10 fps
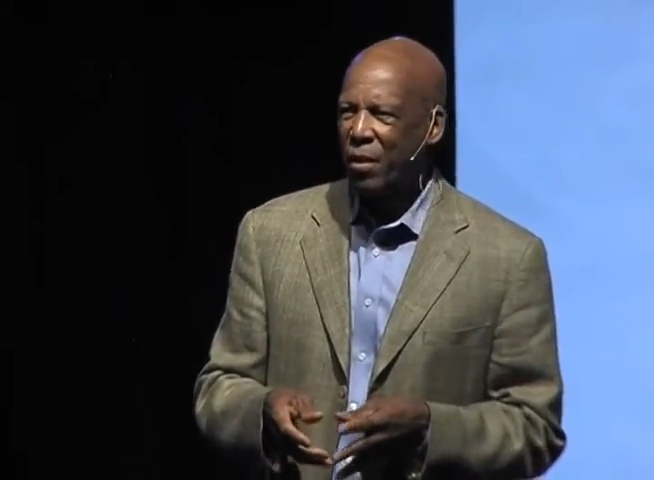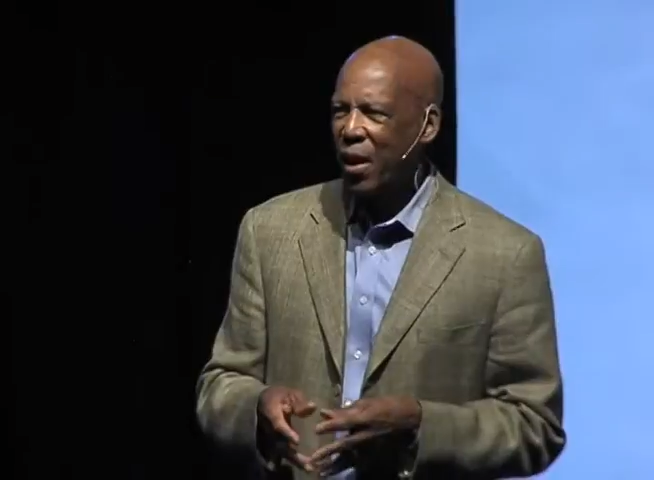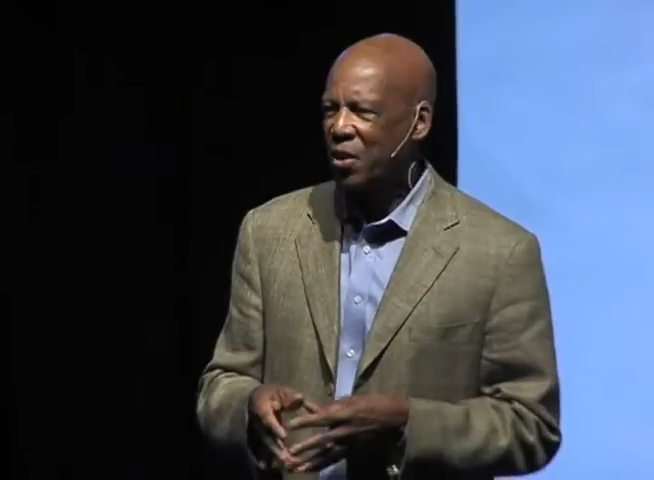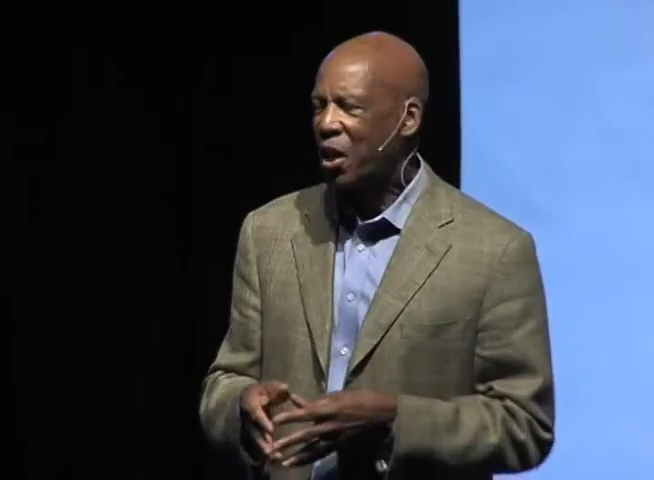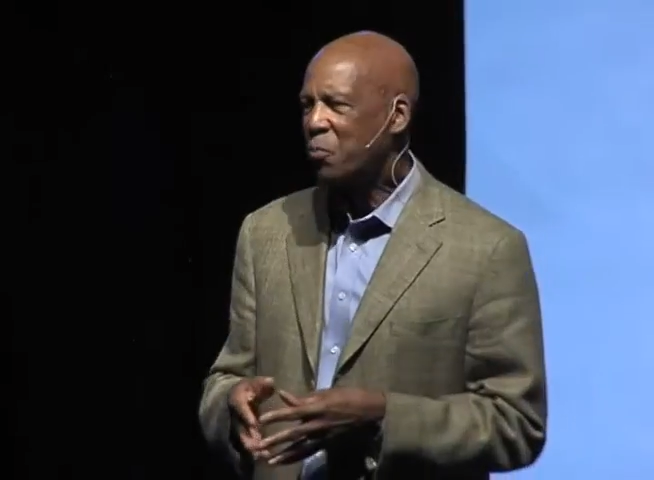
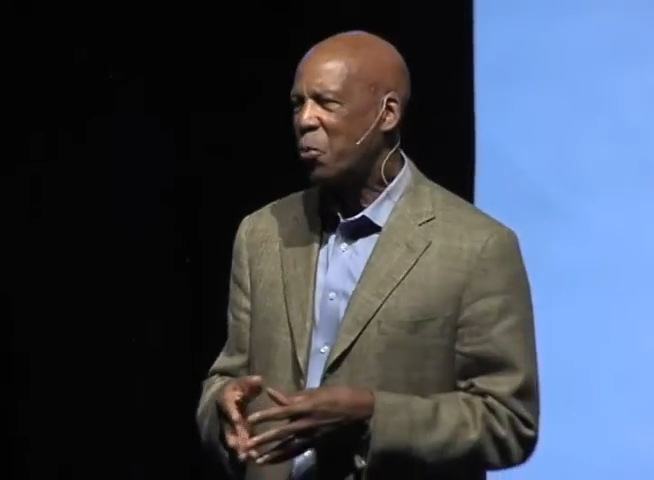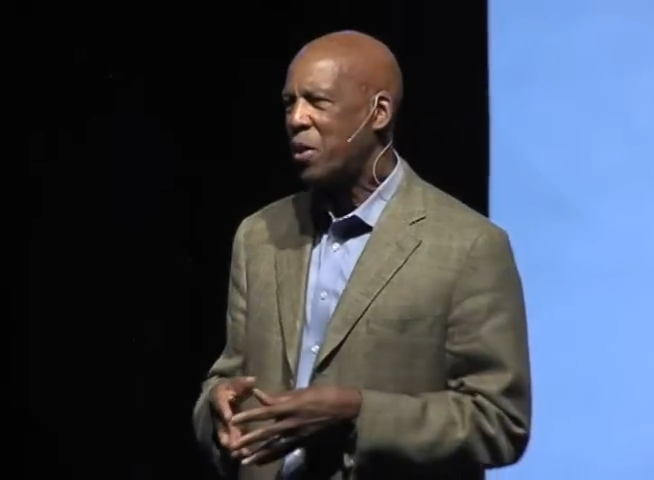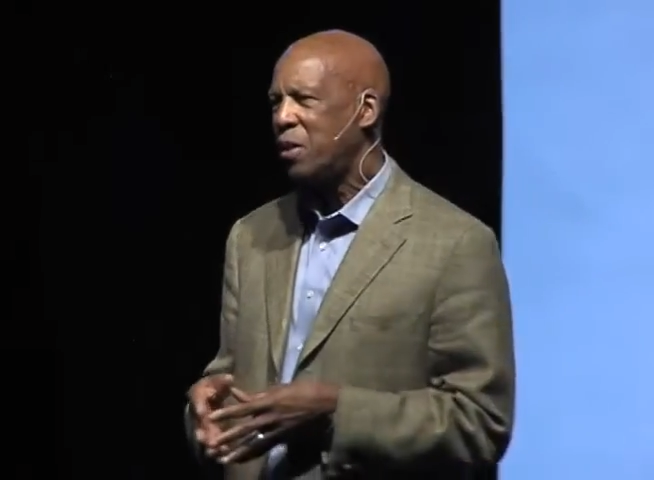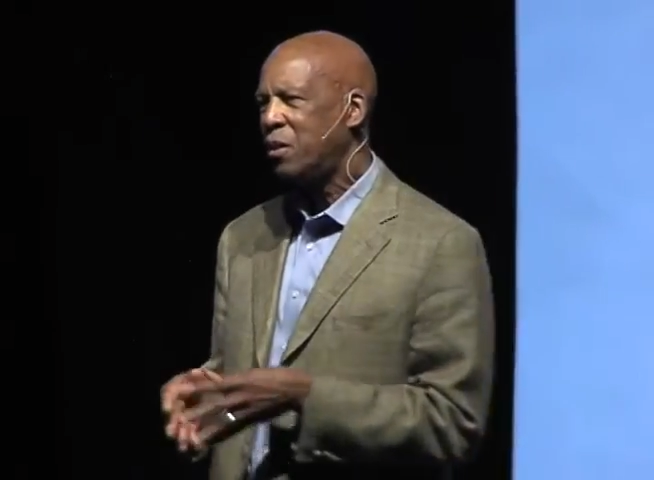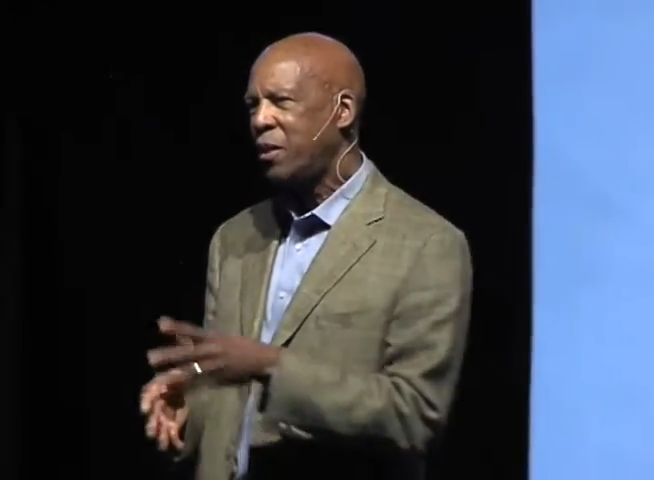And at that point,
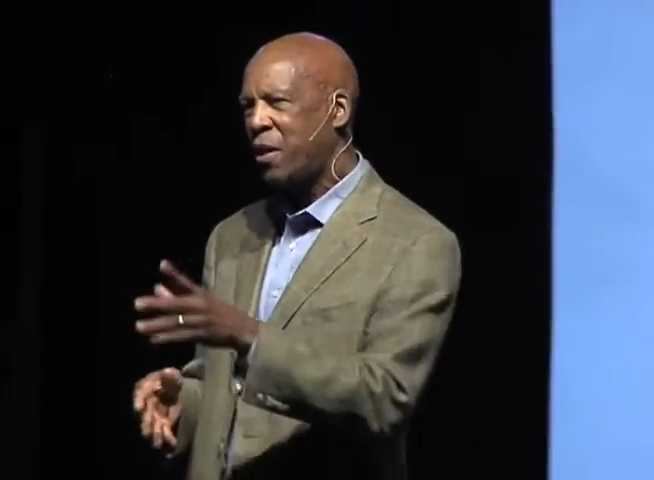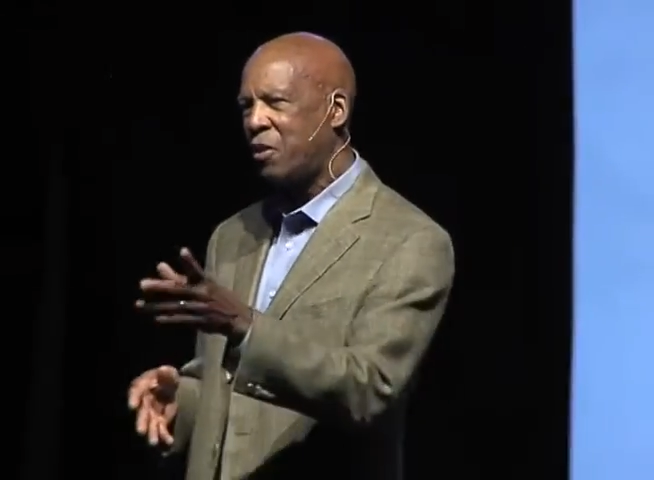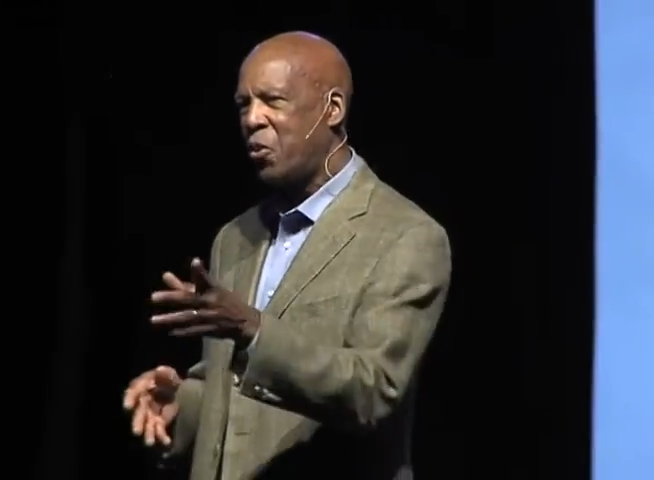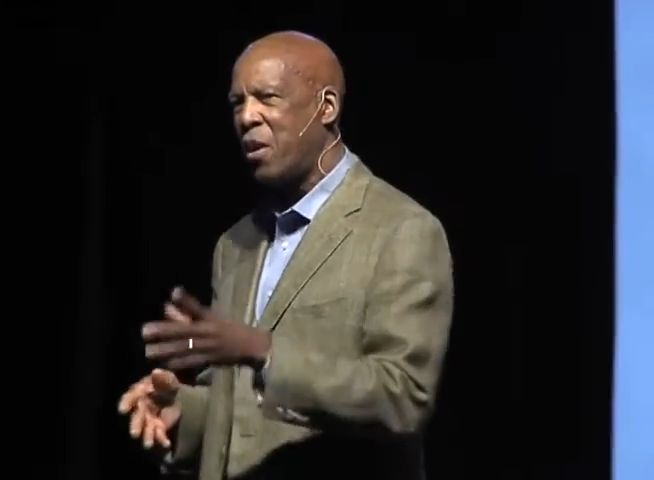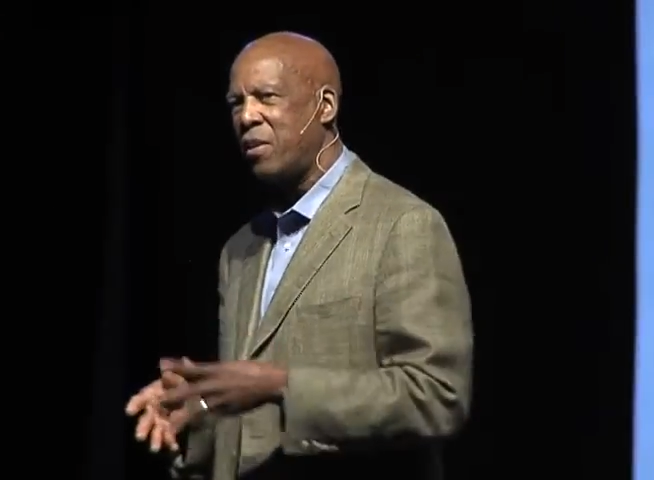he looked out at the
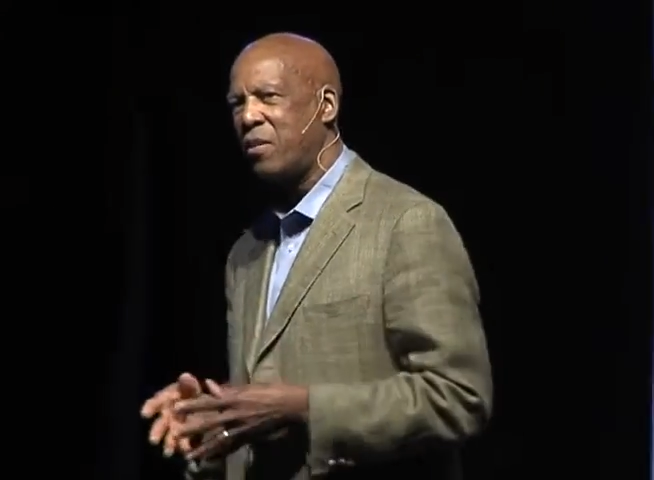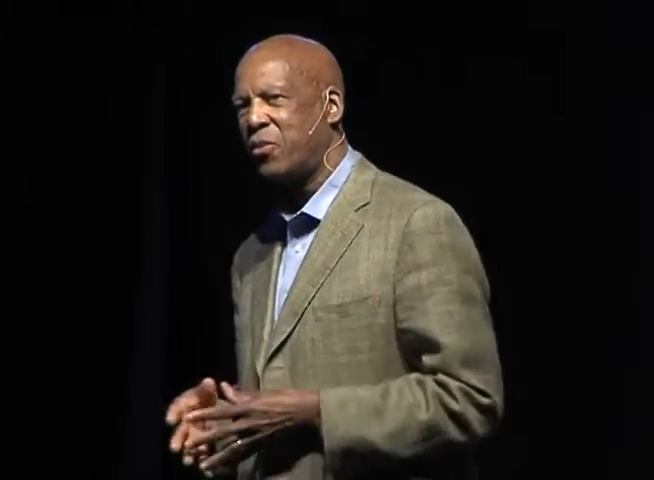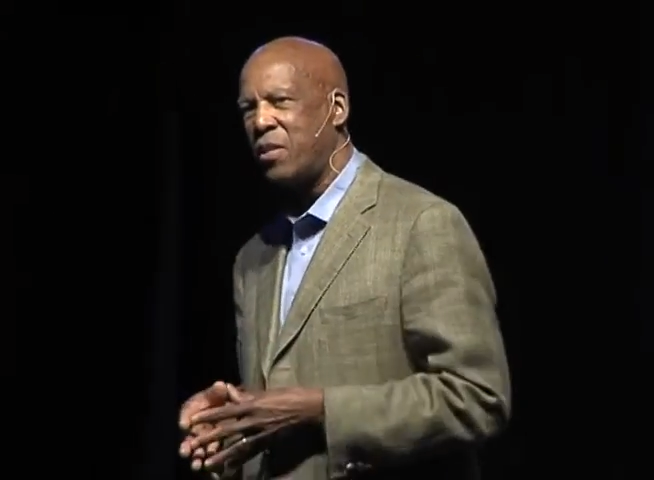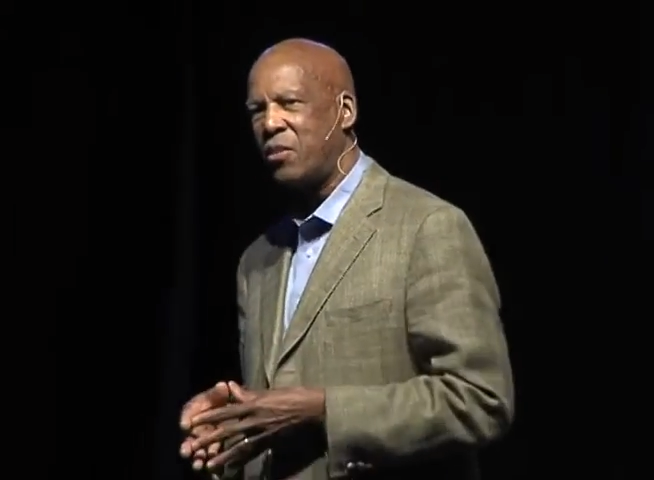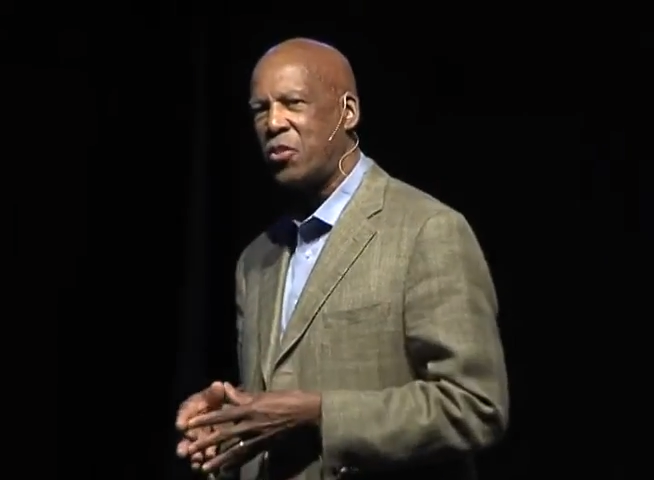audience
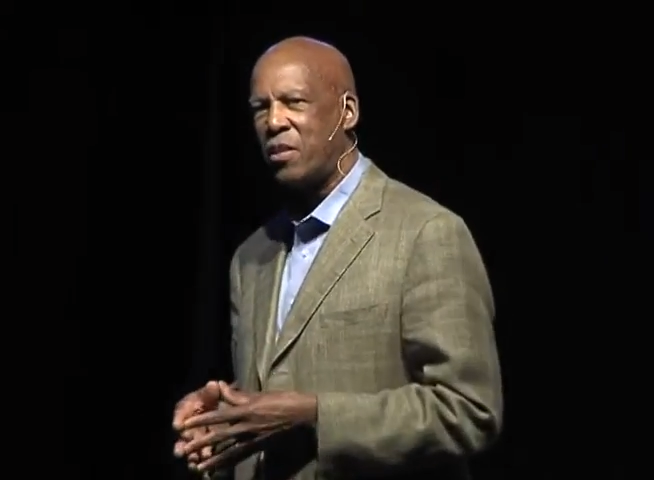and he said,